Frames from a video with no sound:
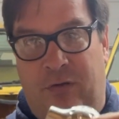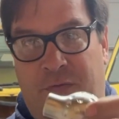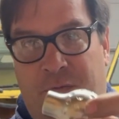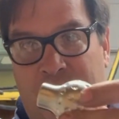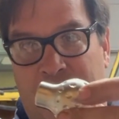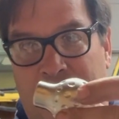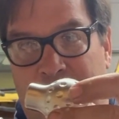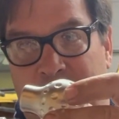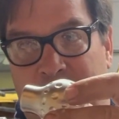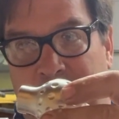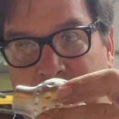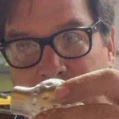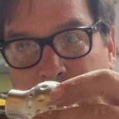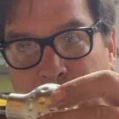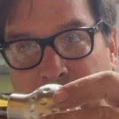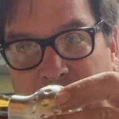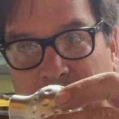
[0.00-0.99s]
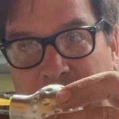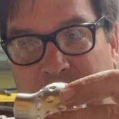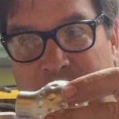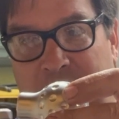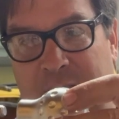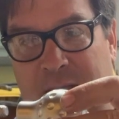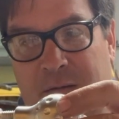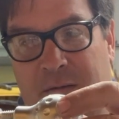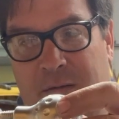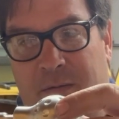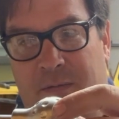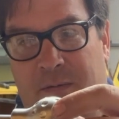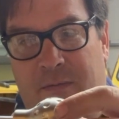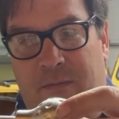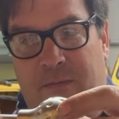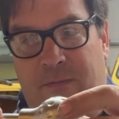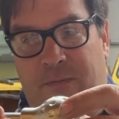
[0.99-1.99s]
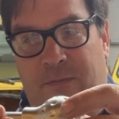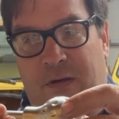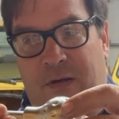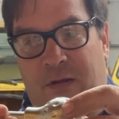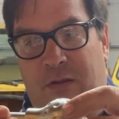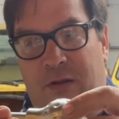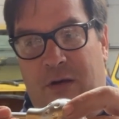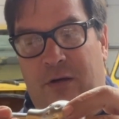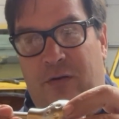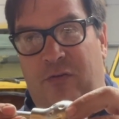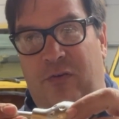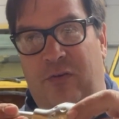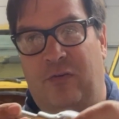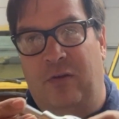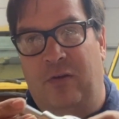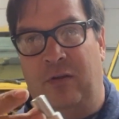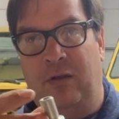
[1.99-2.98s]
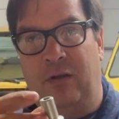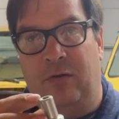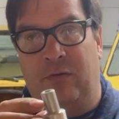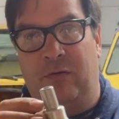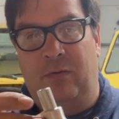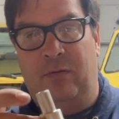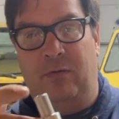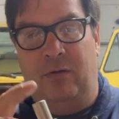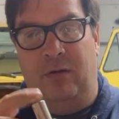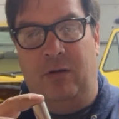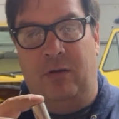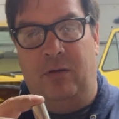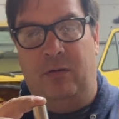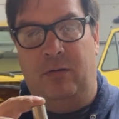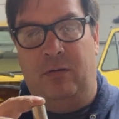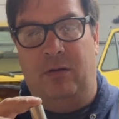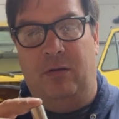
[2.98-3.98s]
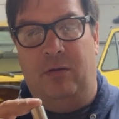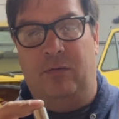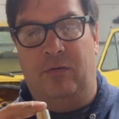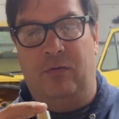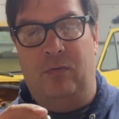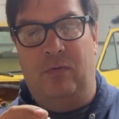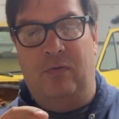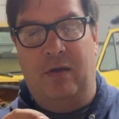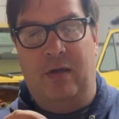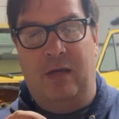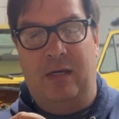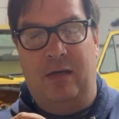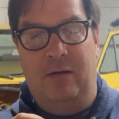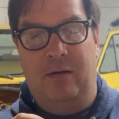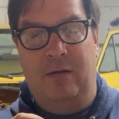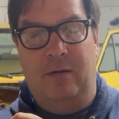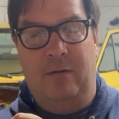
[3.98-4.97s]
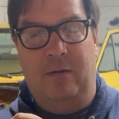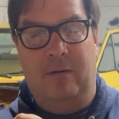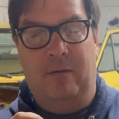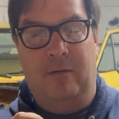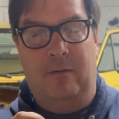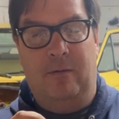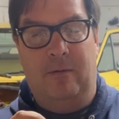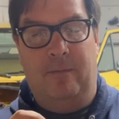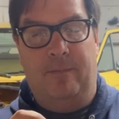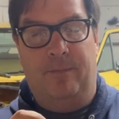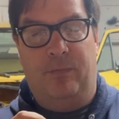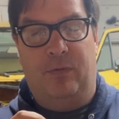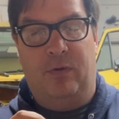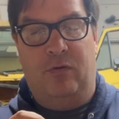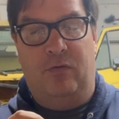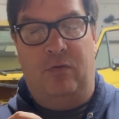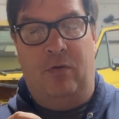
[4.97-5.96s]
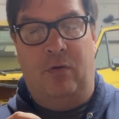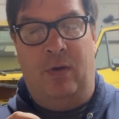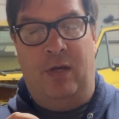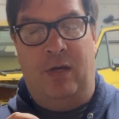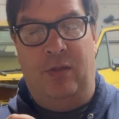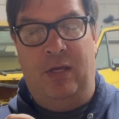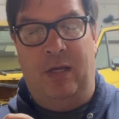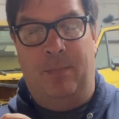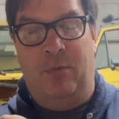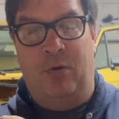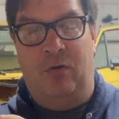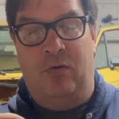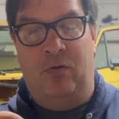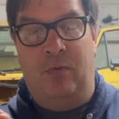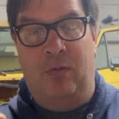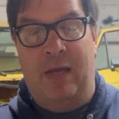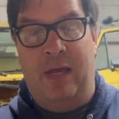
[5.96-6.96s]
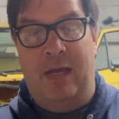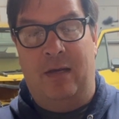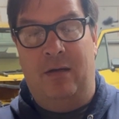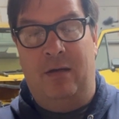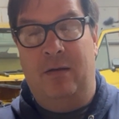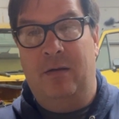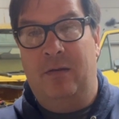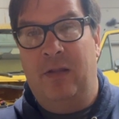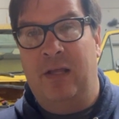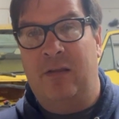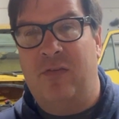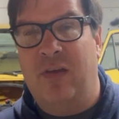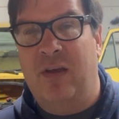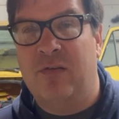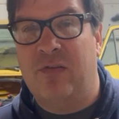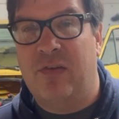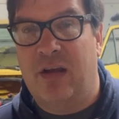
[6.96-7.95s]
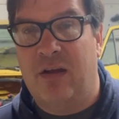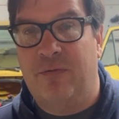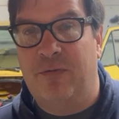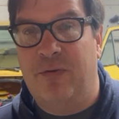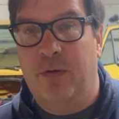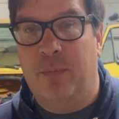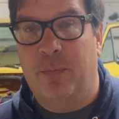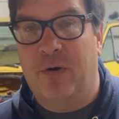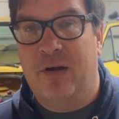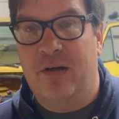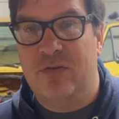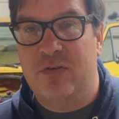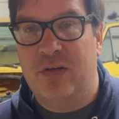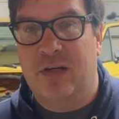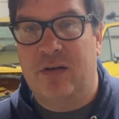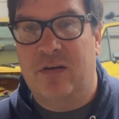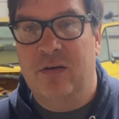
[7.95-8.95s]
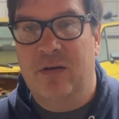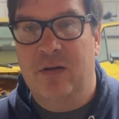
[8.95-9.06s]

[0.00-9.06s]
So I need to make that fit in there. It's just a little too tight. So I think I'm gonna do that. That sounds like a fun project.